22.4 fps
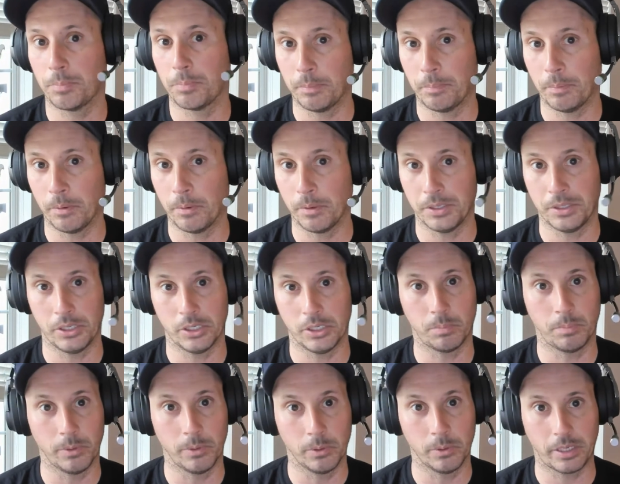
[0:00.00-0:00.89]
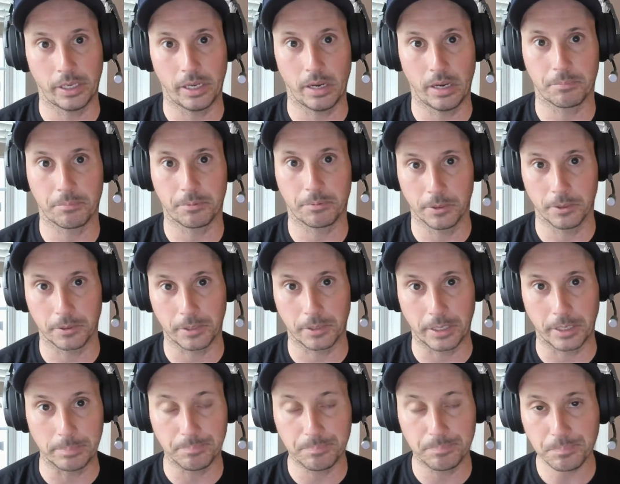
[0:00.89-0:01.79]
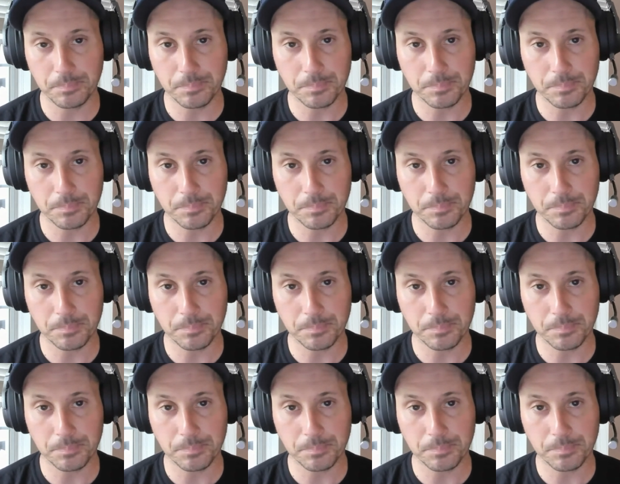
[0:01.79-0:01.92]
people in this bootcamp program.